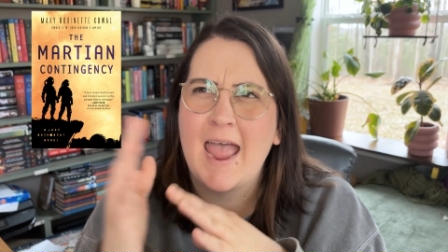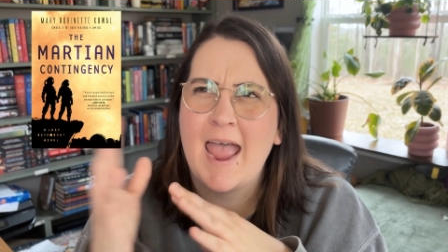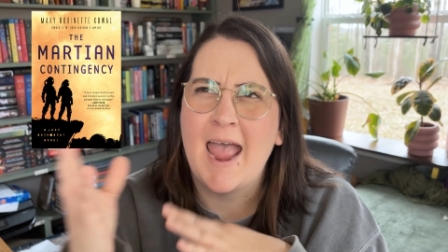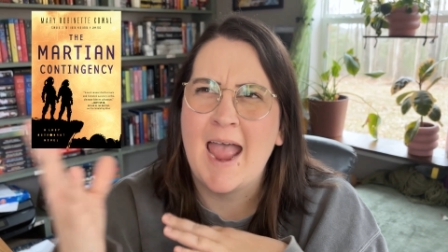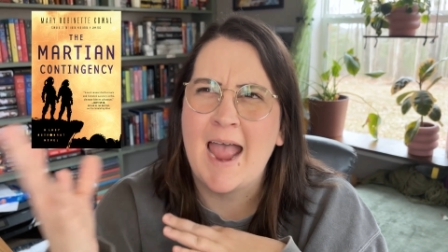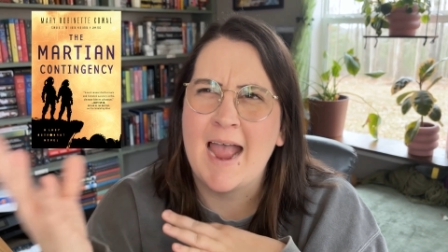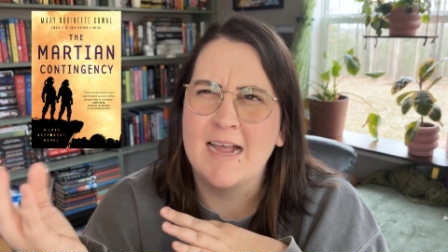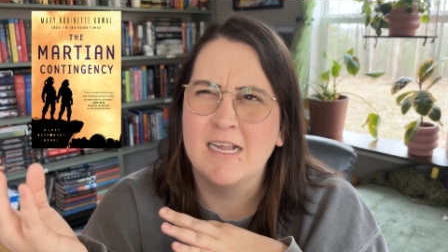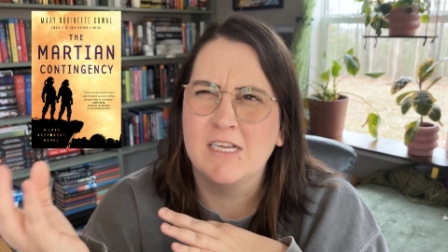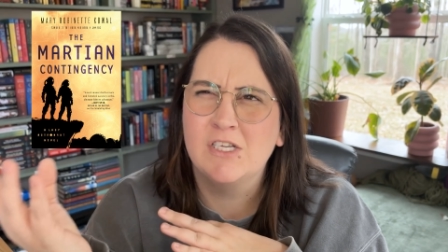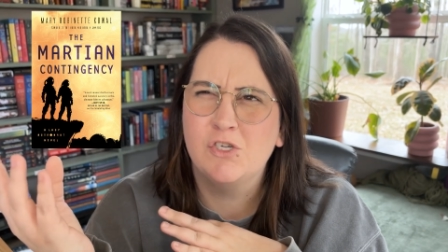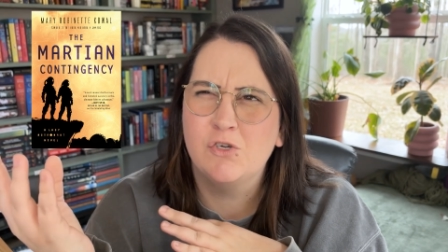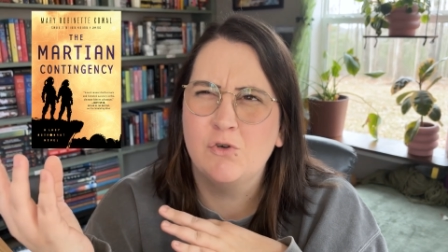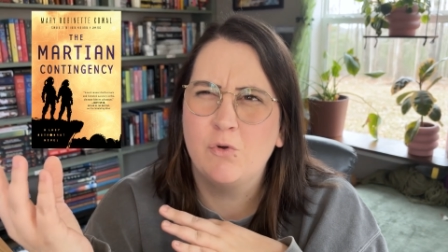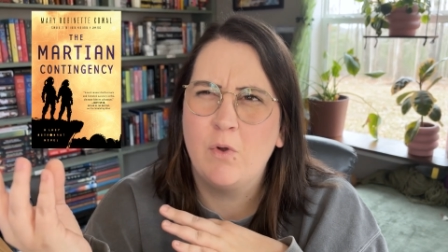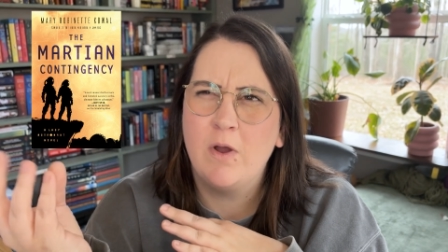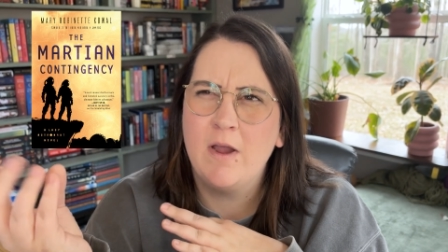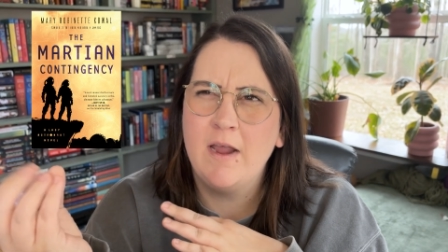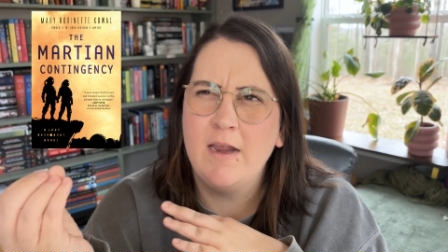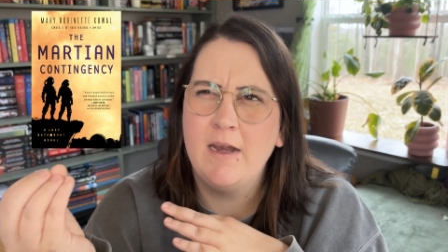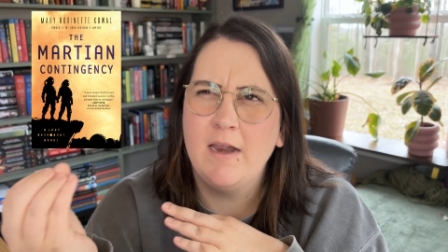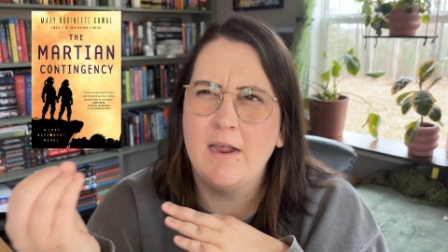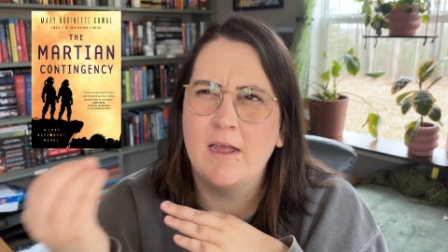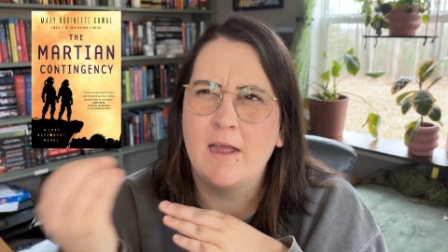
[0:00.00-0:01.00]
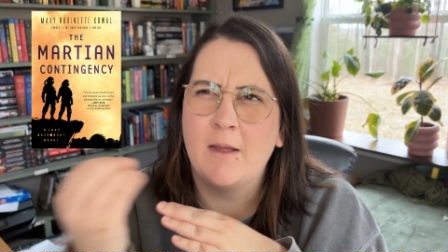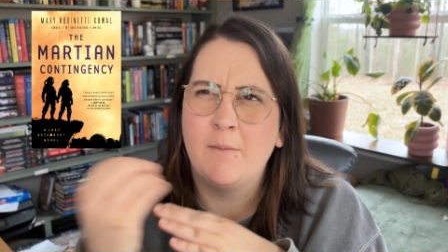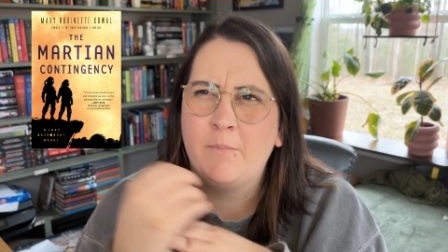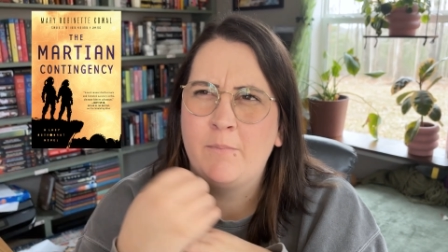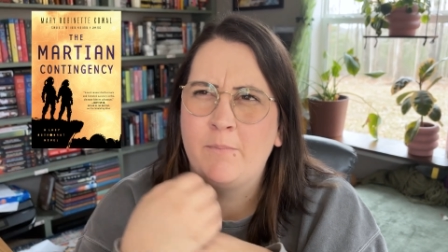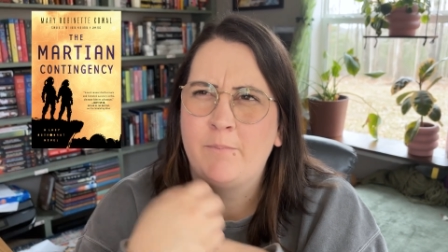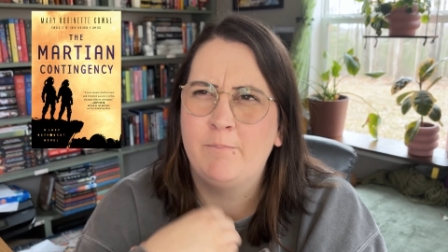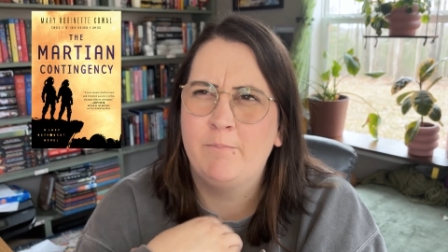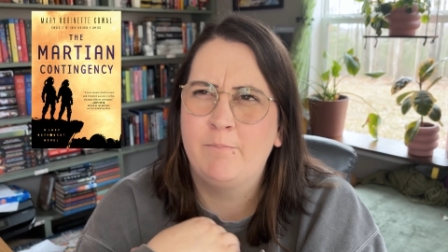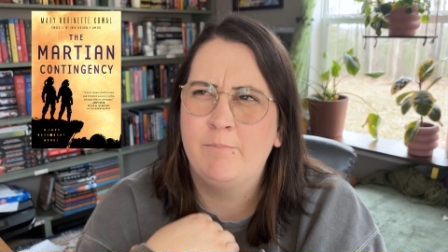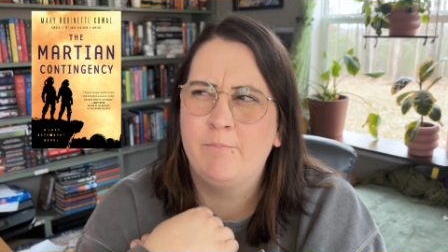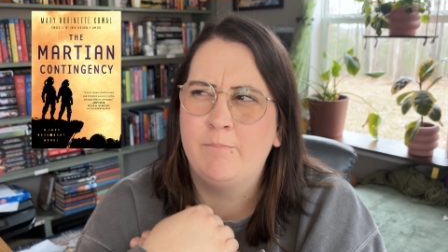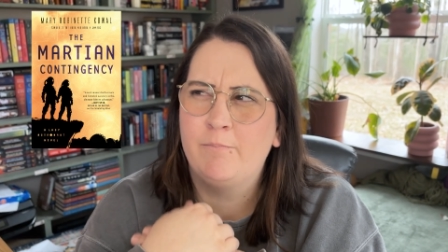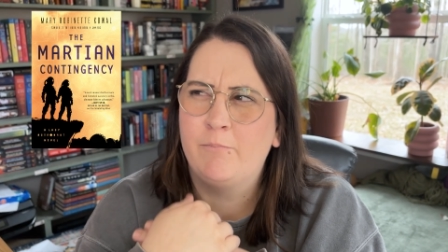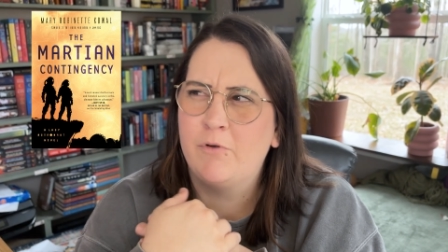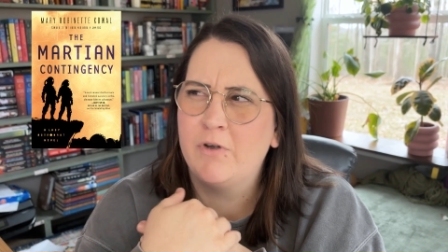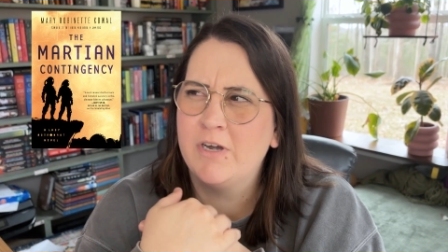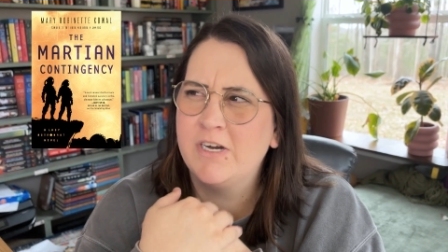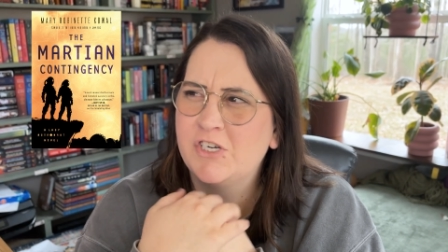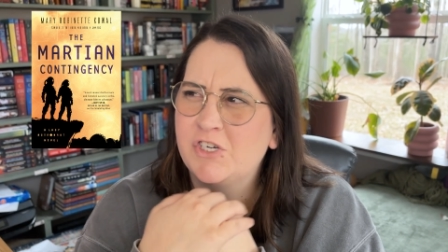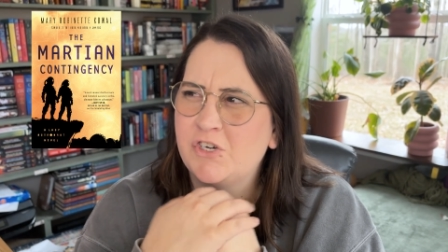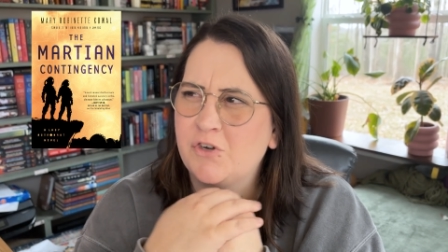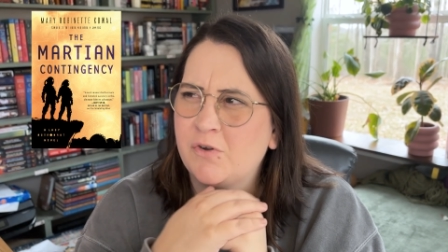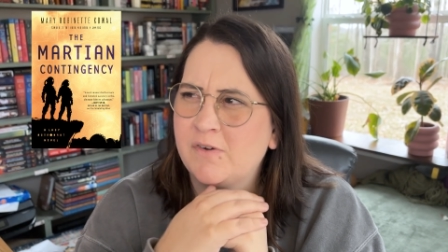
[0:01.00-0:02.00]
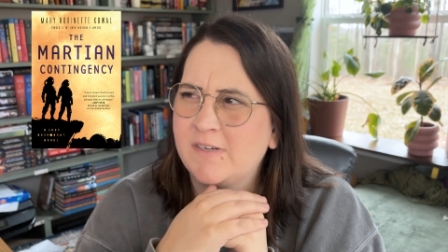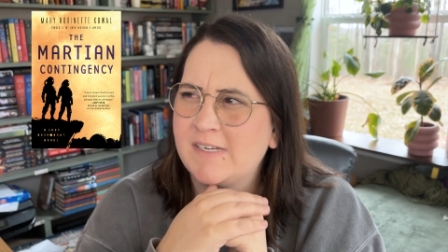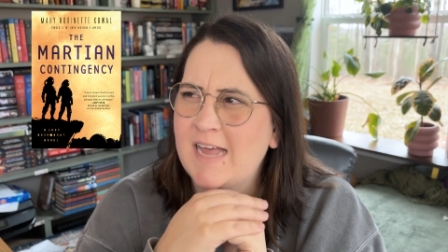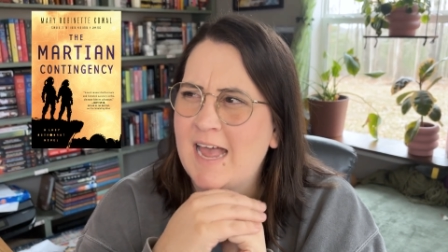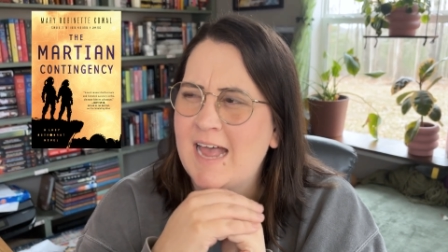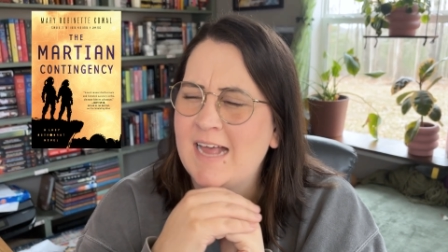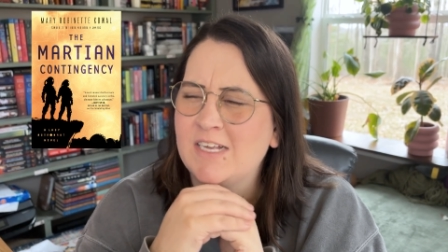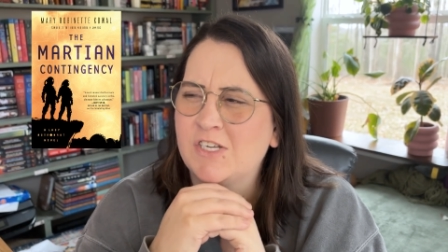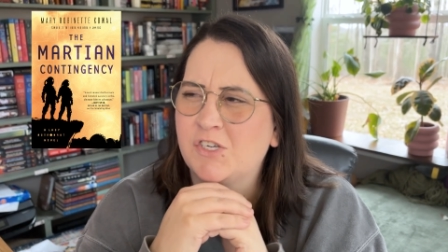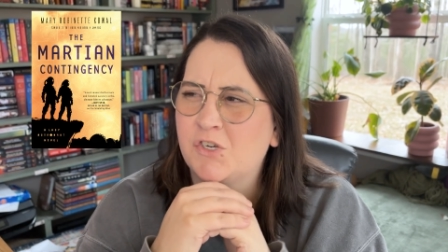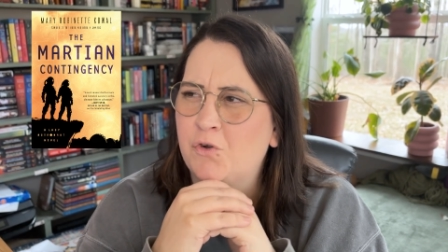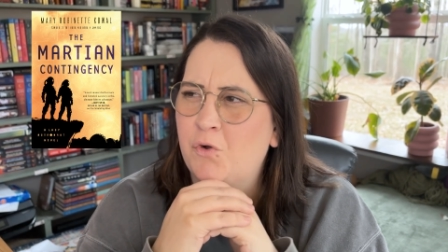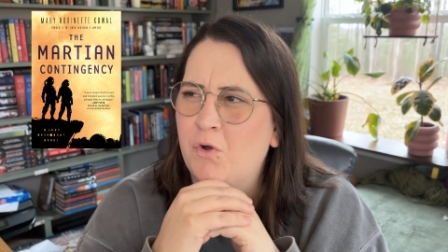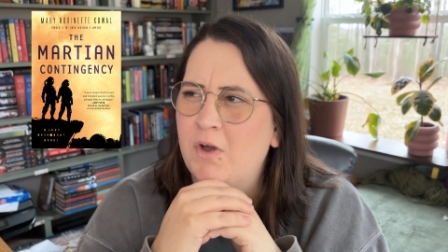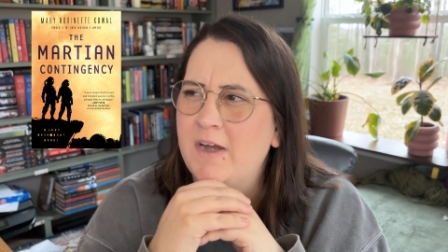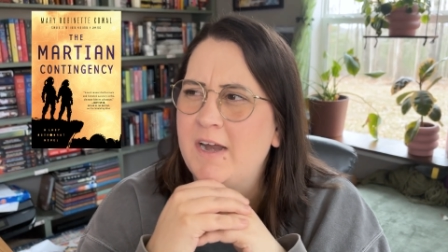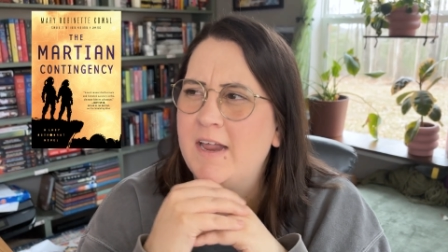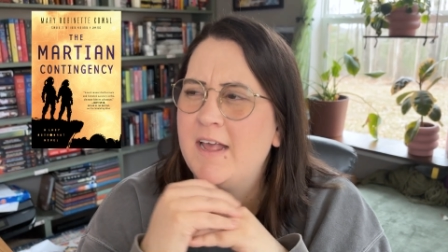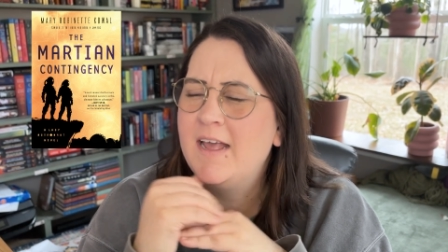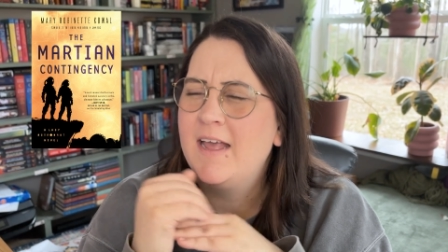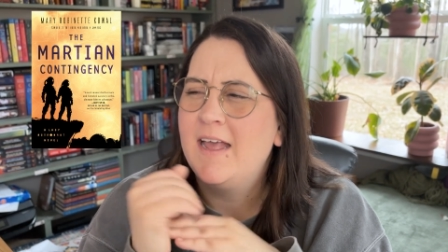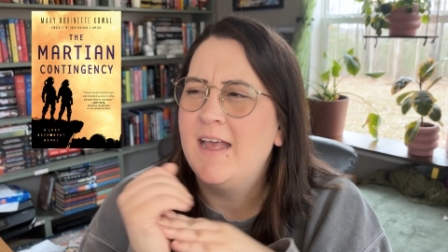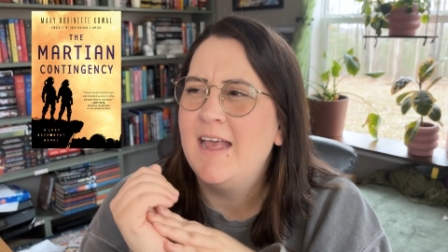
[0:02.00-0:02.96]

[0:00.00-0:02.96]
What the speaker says: asteroid, I'm pretty sure it was an asteroid,